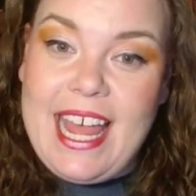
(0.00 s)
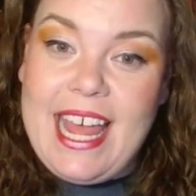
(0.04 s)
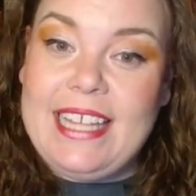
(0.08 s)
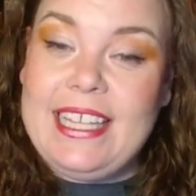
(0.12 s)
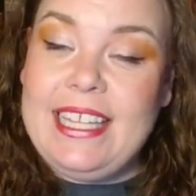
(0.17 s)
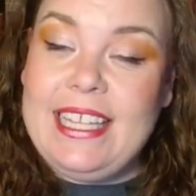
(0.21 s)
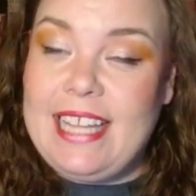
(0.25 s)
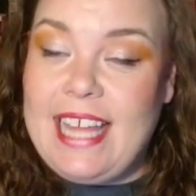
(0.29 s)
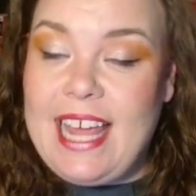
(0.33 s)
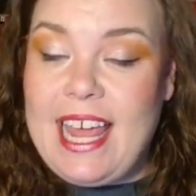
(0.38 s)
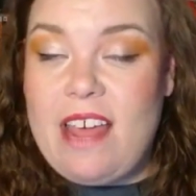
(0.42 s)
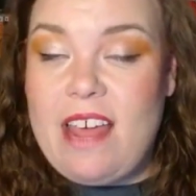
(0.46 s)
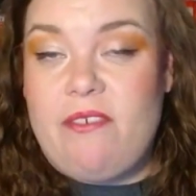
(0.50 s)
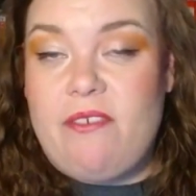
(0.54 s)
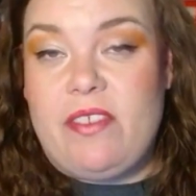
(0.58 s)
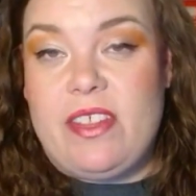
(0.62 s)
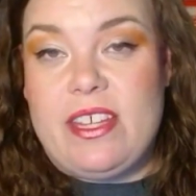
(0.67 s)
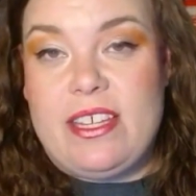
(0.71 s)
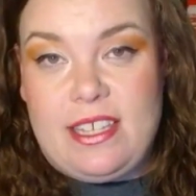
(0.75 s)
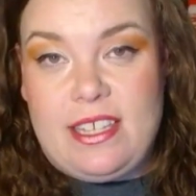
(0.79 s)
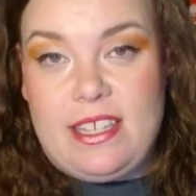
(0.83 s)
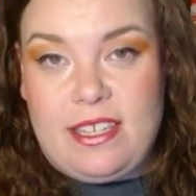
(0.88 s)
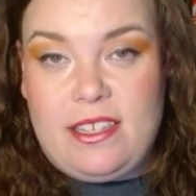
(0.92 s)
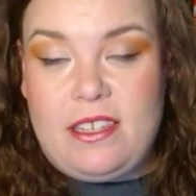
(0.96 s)
And then they have
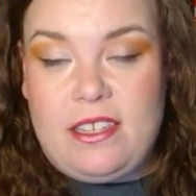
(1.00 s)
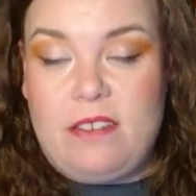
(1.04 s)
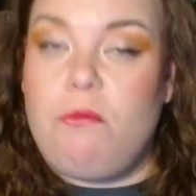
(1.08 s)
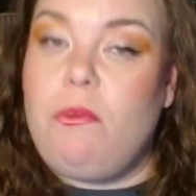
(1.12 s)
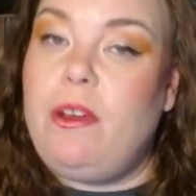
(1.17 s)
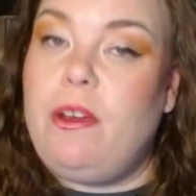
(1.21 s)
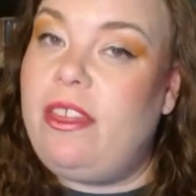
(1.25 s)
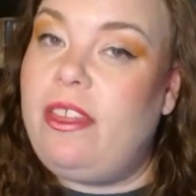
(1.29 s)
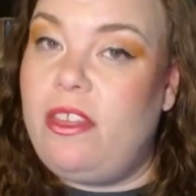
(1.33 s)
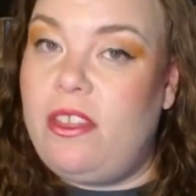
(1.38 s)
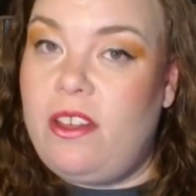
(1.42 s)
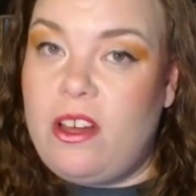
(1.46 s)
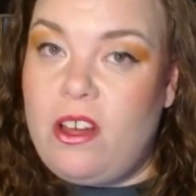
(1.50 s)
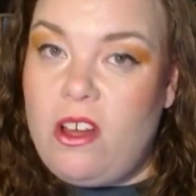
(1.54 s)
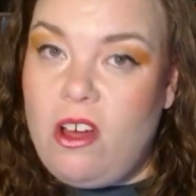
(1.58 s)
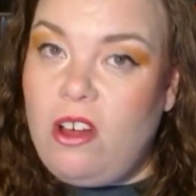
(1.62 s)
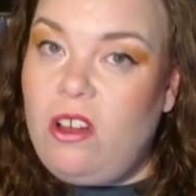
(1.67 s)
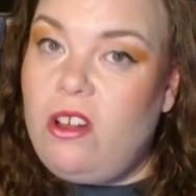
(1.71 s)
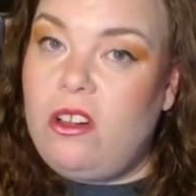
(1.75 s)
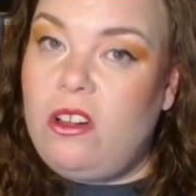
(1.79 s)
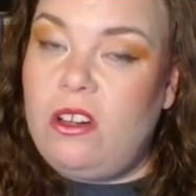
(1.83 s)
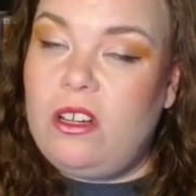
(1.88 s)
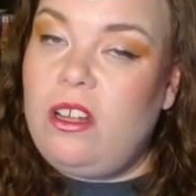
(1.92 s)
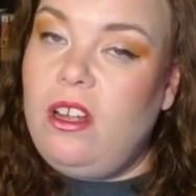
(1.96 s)
this system with the
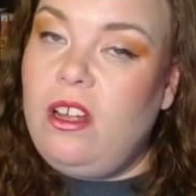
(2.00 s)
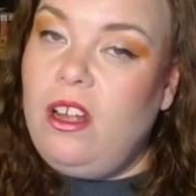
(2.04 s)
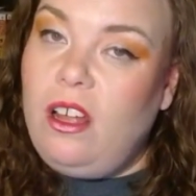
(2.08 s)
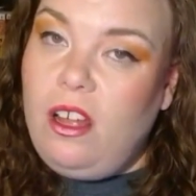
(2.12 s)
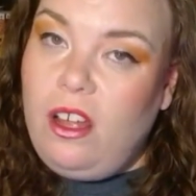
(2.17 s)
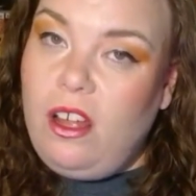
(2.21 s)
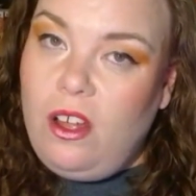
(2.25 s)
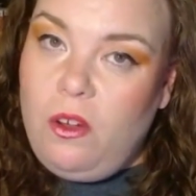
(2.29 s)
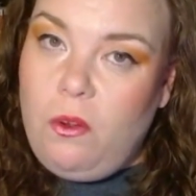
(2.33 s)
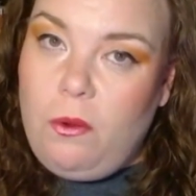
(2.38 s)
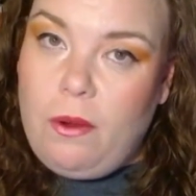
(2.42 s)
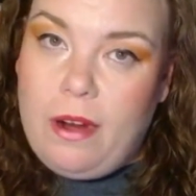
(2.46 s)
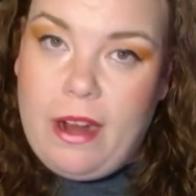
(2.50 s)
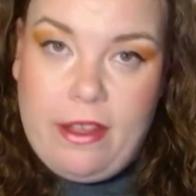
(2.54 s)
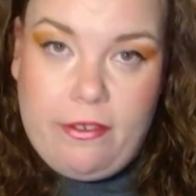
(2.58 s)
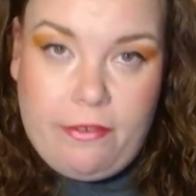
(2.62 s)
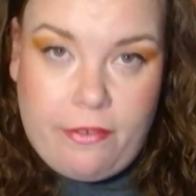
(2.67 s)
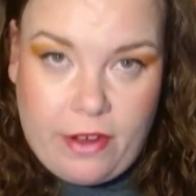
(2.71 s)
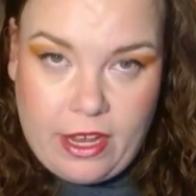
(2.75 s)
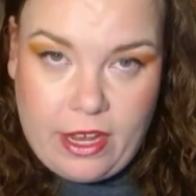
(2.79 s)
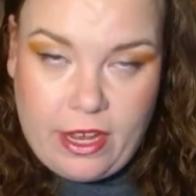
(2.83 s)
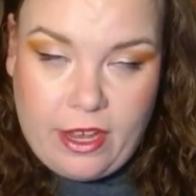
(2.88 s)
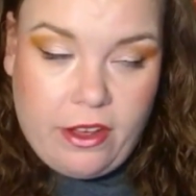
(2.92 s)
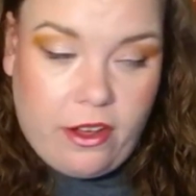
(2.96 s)
cull, where
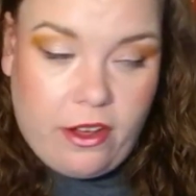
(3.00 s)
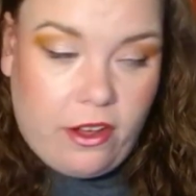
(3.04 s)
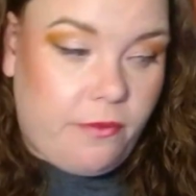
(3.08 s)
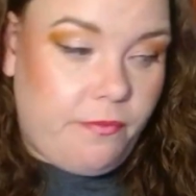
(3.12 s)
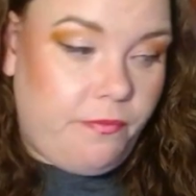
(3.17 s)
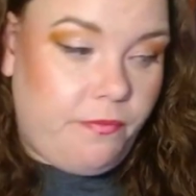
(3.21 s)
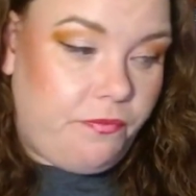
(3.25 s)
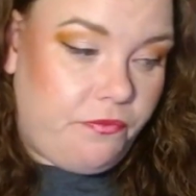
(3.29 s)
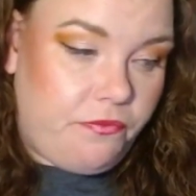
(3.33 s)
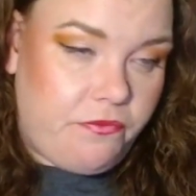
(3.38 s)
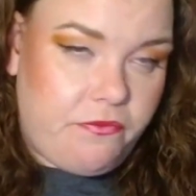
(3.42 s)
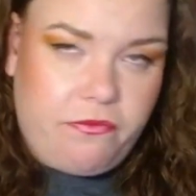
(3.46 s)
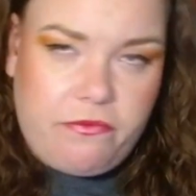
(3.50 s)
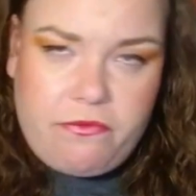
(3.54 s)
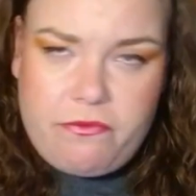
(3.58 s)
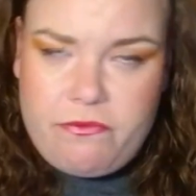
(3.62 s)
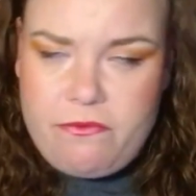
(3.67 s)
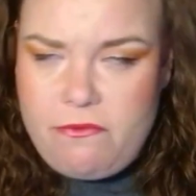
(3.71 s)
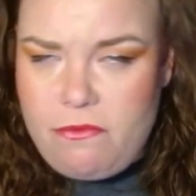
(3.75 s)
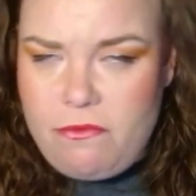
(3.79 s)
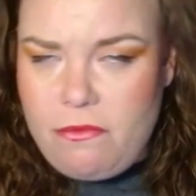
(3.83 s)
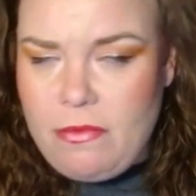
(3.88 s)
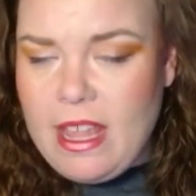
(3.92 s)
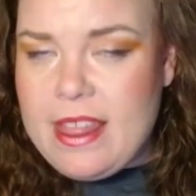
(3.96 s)
every year
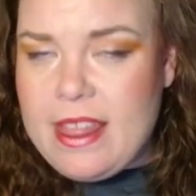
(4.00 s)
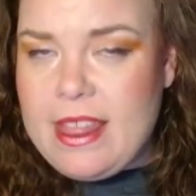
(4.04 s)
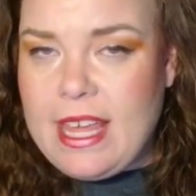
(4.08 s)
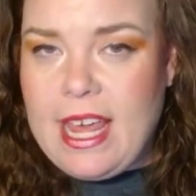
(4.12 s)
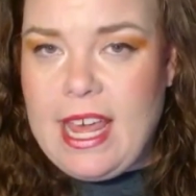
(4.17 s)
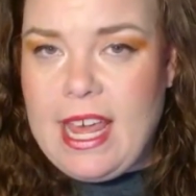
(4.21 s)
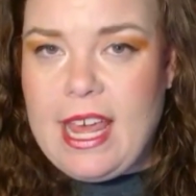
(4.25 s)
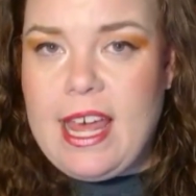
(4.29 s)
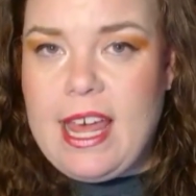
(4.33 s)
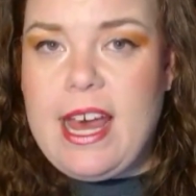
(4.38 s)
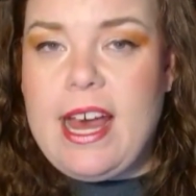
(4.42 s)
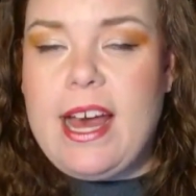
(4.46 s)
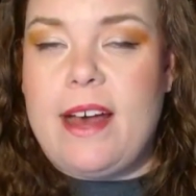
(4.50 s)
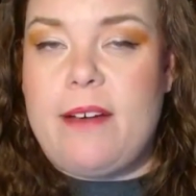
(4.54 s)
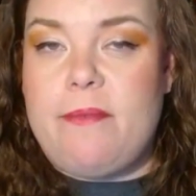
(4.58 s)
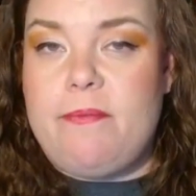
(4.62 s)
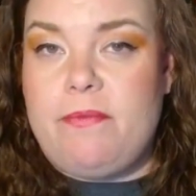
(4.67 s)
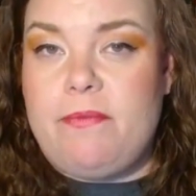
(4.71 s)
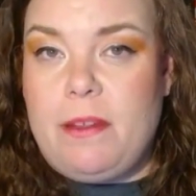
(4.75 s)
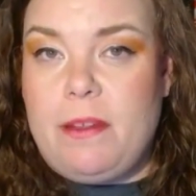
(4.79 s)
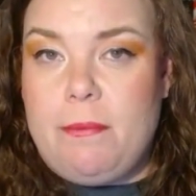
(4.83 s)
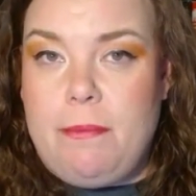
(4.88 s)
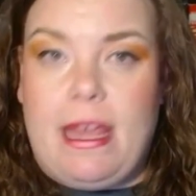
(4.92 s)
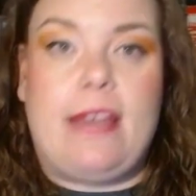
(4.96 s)

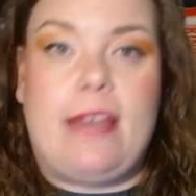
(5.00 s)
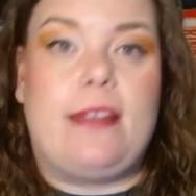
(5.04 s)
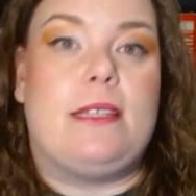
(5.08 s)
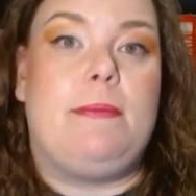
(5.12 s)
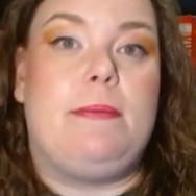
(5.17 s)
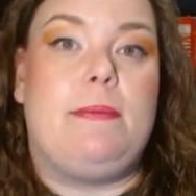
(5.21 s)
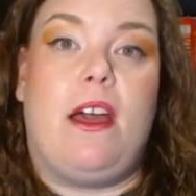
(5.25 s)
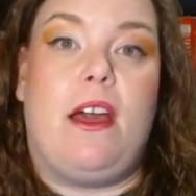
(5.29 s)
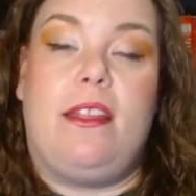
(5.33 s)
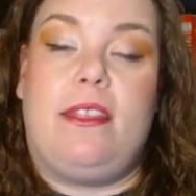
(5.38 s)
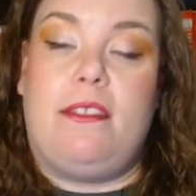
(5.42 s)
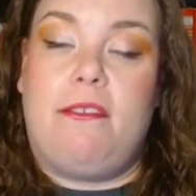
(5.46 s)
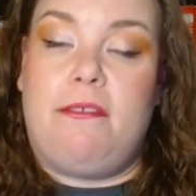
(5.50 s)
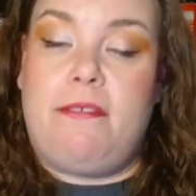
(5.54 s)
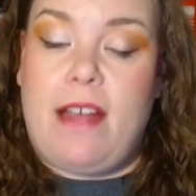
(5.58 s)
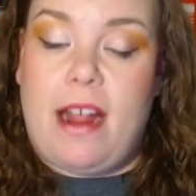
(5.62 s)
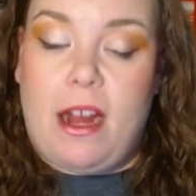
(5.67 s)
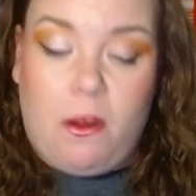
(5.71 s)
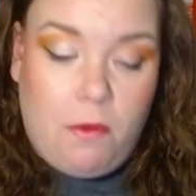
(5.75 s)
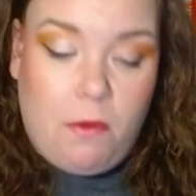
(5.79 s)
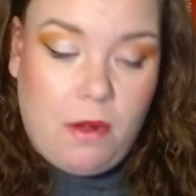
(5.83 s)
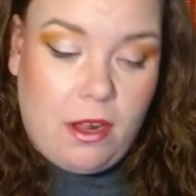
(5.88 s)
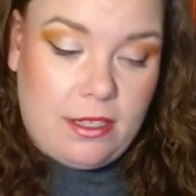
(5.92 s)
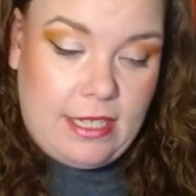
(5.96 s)
the beings beyond the
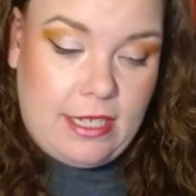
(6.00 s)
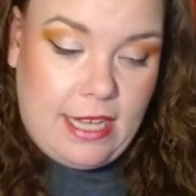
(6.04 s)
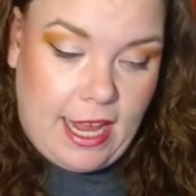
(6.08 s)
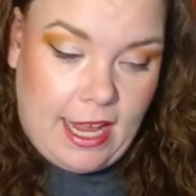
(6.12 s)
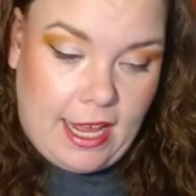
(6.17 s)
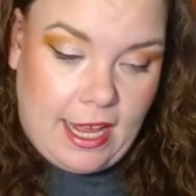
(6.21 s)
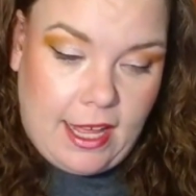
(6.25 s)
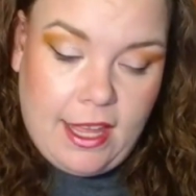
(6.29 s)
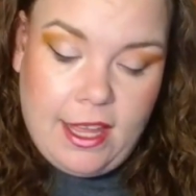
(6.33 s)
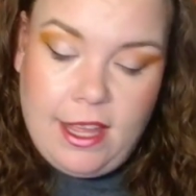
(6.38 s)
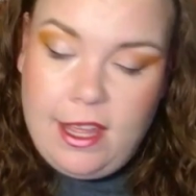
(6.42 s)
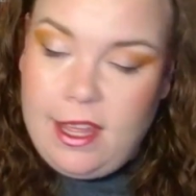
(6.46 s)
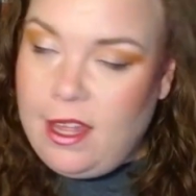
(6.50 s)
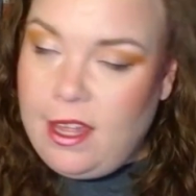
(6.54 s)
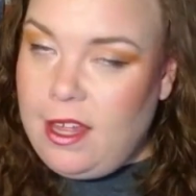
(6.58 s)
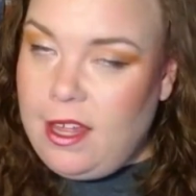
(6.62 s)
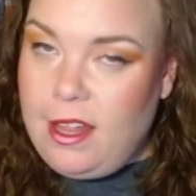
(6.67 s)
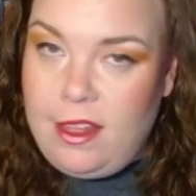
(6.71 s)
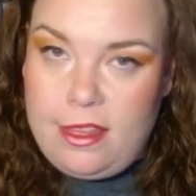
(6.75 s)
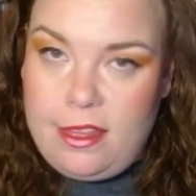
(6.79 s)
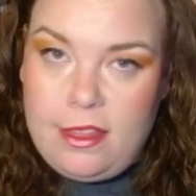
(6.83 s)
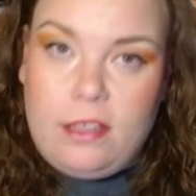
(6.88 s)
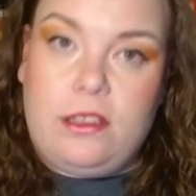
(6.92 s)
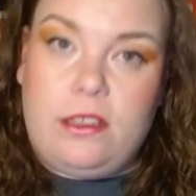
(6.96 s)
firewall take
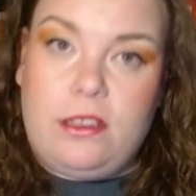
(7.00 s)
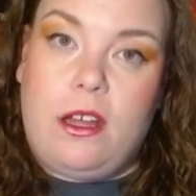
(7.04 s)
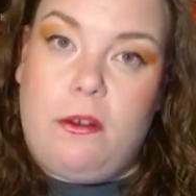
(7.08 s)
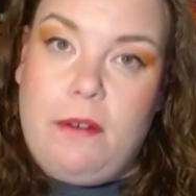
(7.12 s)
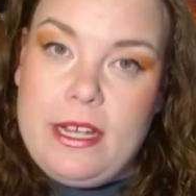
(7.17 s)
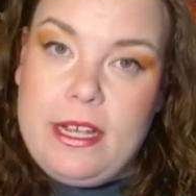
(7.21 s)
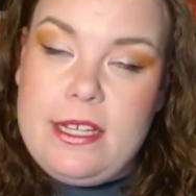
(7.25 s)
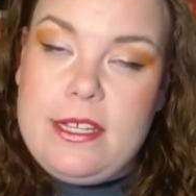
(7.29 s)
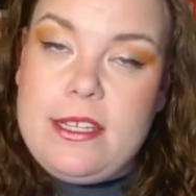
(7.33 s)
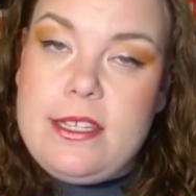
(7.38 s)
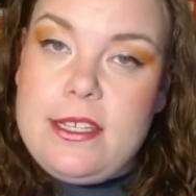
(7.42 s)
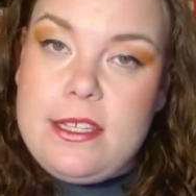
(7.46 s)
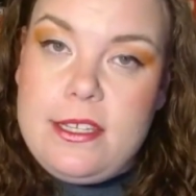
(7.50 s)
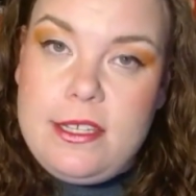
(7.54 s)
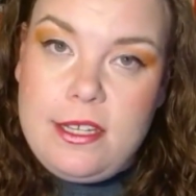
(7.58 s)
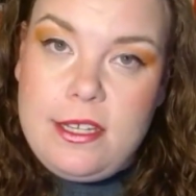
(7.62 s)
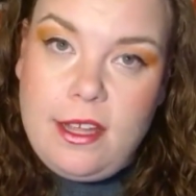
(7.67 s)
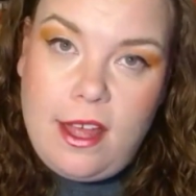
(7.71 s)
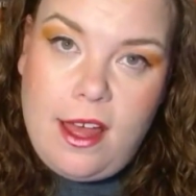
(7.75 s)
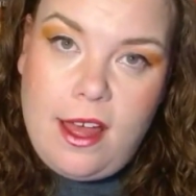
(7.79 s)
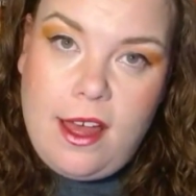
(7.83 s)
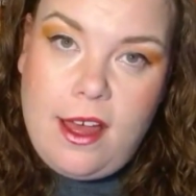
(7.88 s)
the lowest,